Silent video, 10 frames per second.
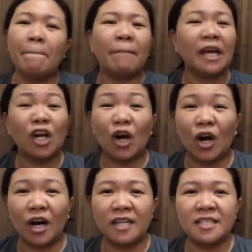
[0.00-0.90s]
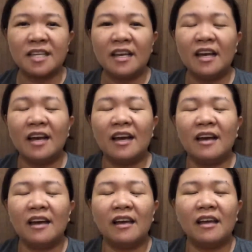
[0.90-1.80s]
because
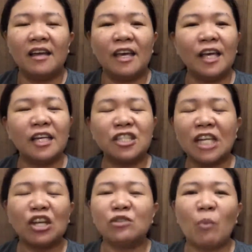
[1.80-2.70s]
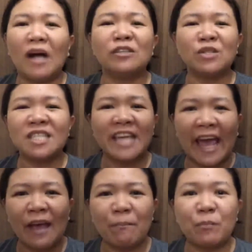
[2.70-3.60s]
she don't want to
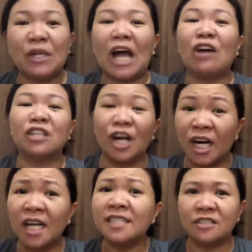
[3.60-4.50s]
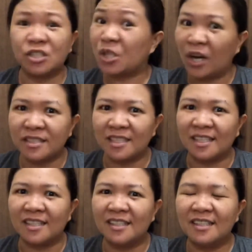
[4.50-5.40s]
escape without her
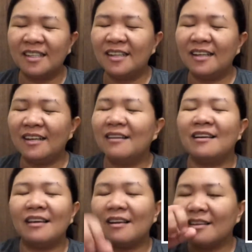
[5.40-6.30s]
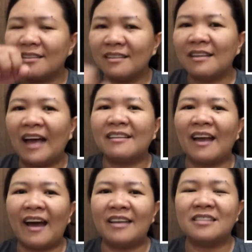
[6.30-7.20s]
daughter. That, guys,